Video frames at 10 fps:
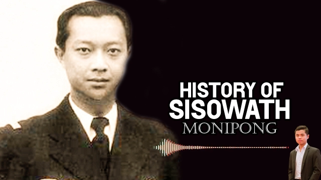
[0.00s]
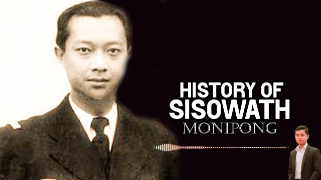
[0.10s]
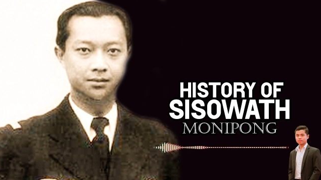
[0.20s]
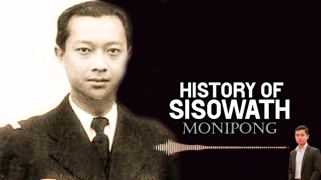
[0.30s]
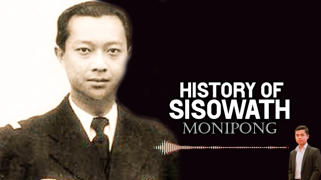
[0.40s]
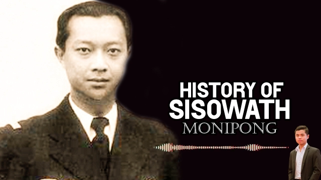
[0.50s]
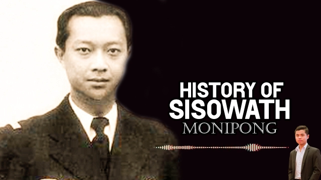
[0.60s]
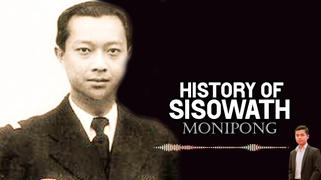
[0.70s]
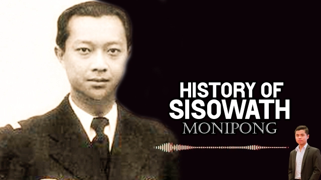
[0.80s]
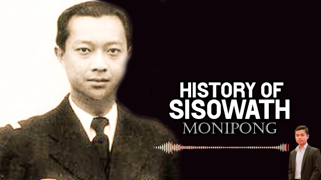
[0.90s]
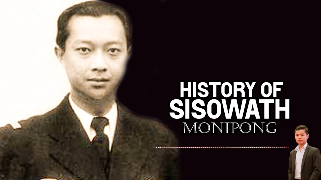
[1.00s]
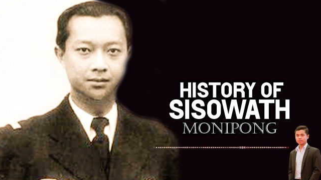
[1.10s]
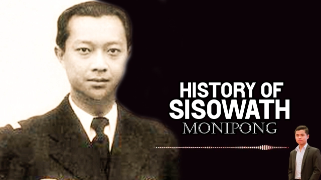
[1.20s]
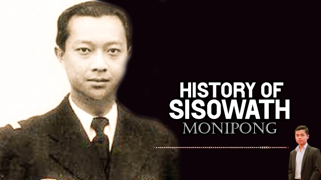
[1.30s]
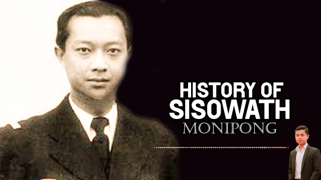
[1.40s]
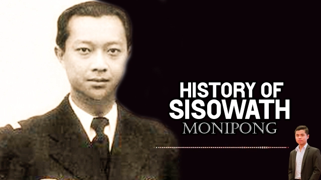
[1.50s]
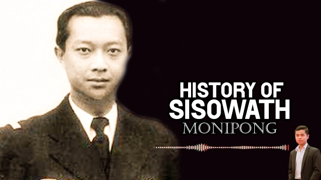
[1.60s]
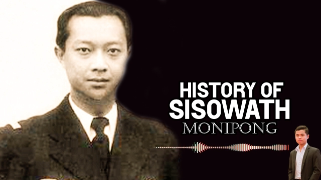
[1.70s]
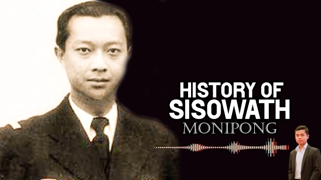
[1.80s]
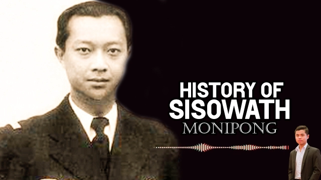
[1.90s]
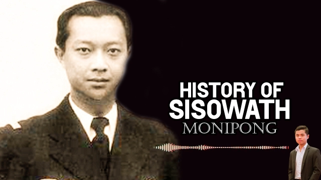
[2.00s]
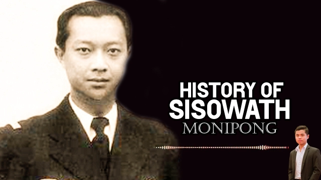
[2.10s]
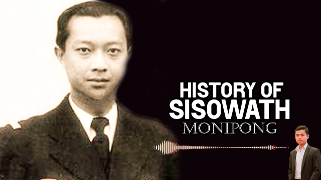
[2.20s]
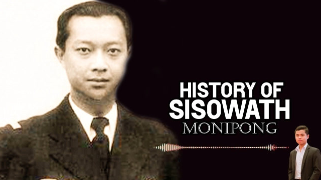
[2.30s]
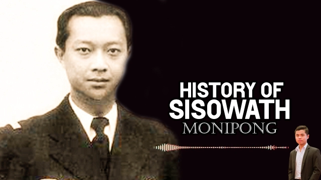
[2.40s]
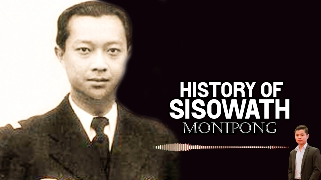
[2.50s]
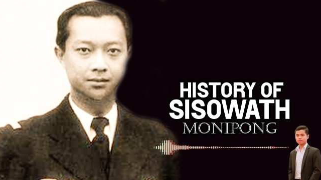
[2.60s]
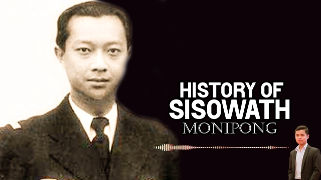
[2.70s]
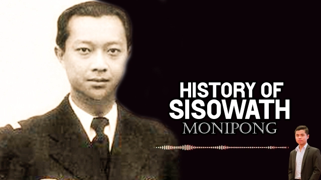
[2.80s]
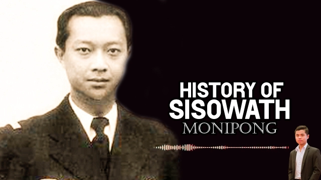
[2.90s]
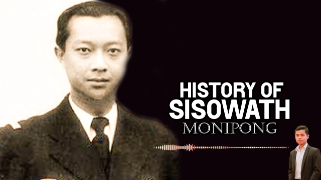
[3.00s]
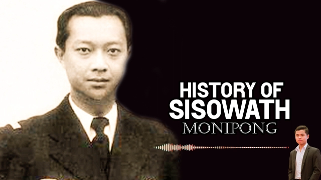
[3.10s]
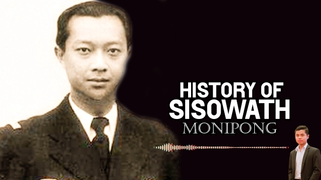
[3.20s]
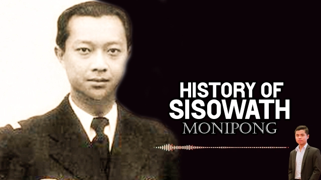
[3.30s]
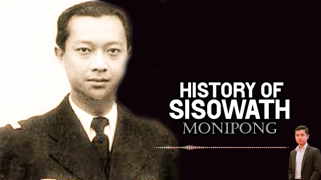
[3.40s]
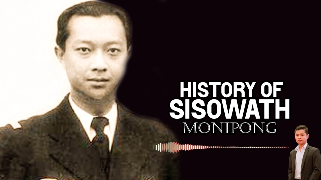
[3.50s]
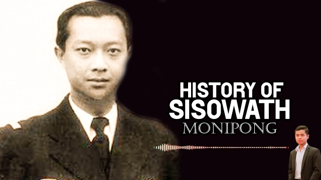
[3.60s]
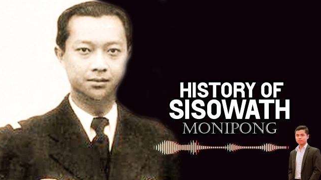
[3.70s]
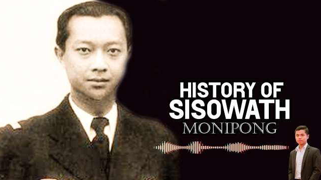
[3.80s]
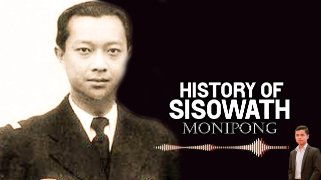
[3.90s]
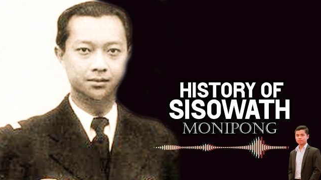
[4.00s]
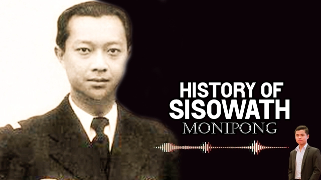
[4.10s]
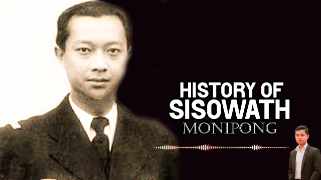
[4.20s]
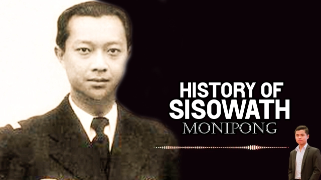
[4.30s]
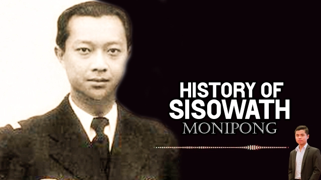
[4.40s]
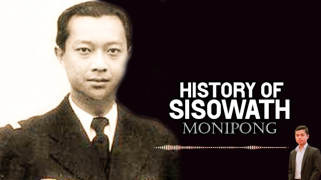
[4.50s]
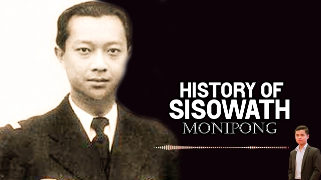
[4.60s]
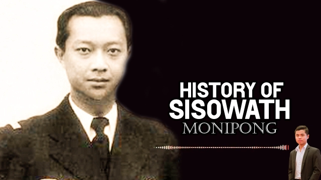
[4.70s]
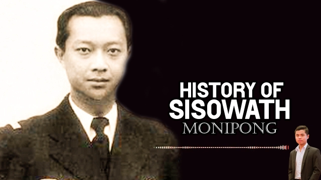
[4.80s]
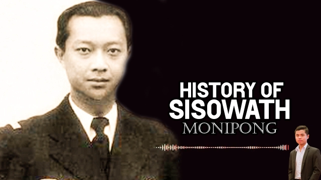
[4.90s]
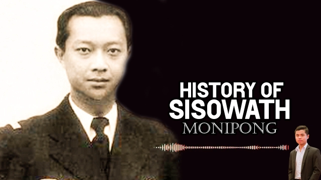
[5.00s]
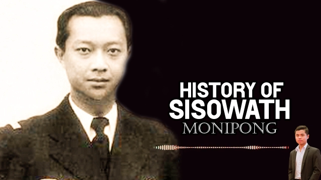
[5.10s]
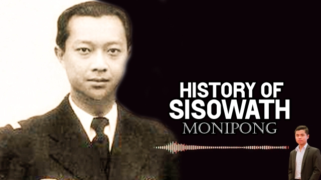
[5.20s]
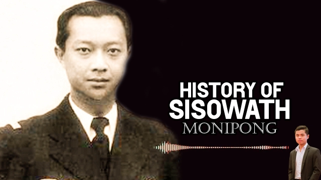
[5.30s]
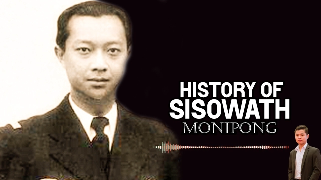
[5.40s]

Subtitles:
[no speech]